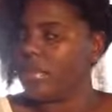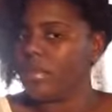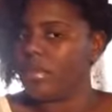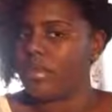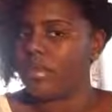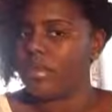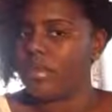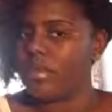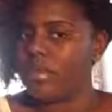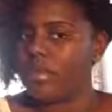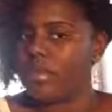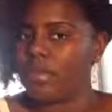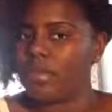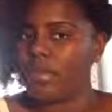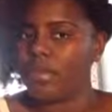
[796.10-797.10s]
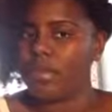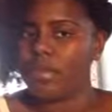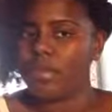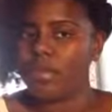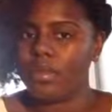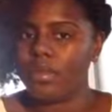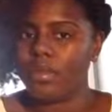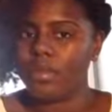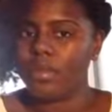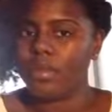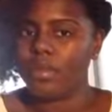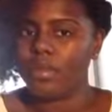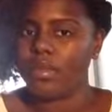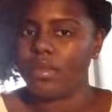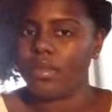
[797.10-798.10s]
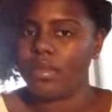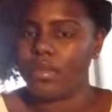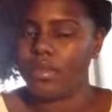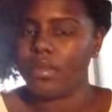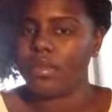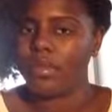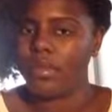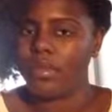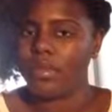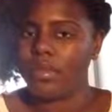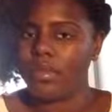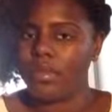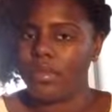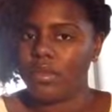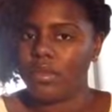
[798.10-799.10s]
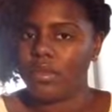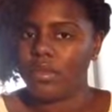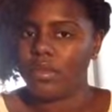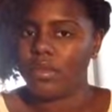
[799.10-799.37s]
(not speaking)